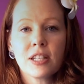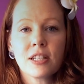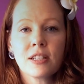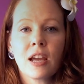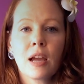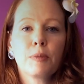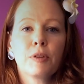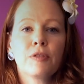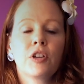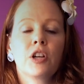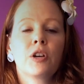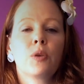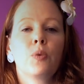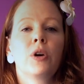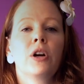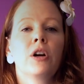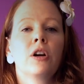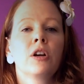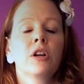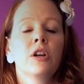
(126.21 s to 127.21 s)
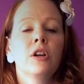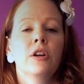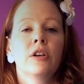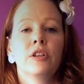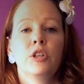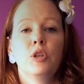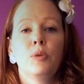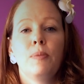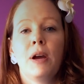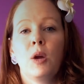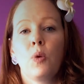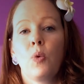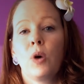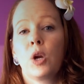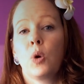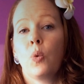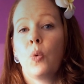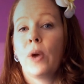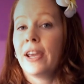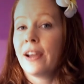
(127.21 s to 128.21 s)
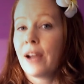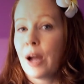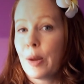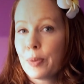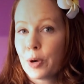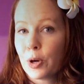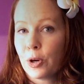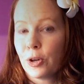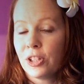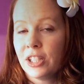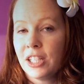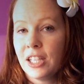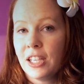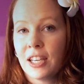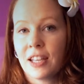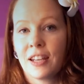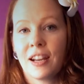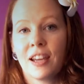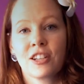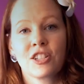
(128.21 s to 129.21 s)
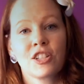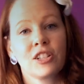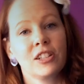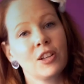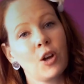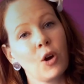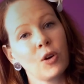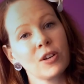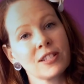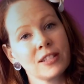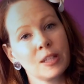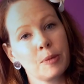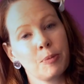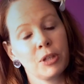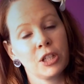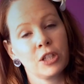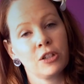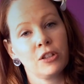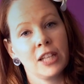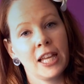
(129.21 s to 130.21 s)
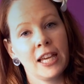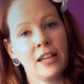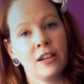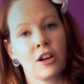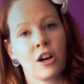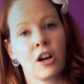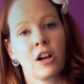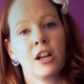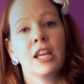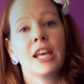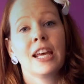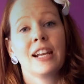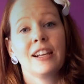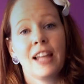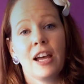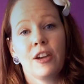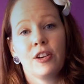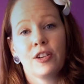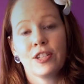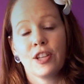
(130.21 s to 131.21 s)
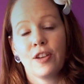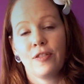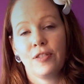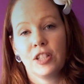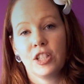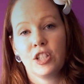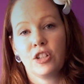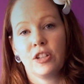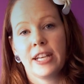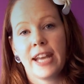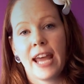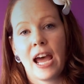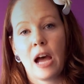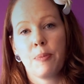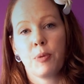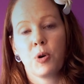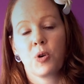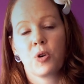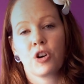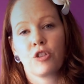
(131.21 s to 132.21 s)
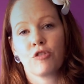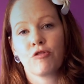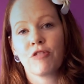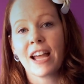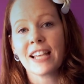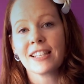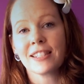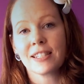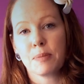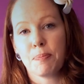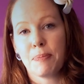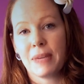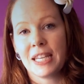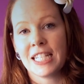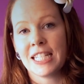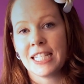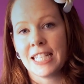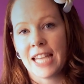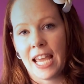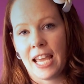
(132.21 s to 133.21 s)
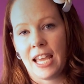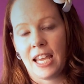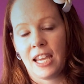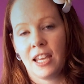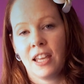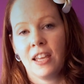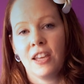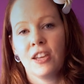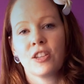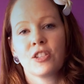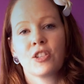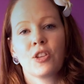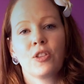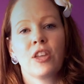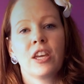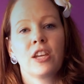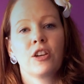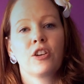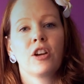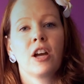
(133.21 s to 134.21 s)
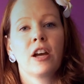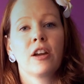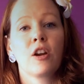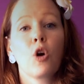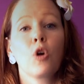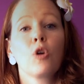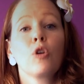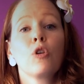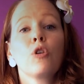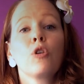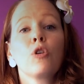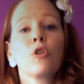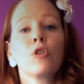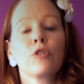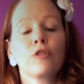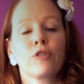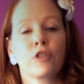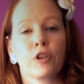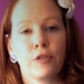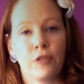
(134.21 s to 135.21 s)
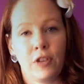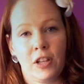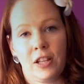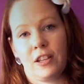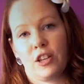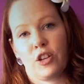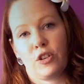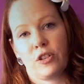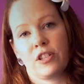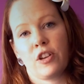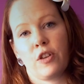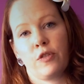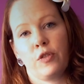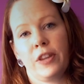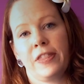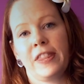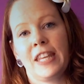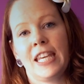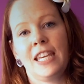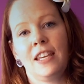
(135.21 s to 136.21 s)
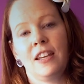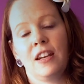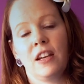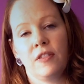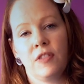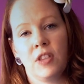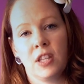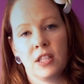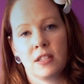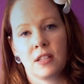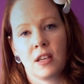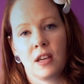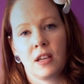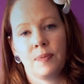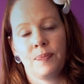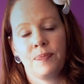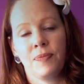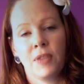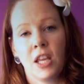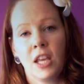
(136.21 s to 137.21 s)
a time of year where you might want to wake up early and actually go to sleep a little later, and allow yourself a little nap or a rest midday so that you're not overfilling yourself with the heat of the sun.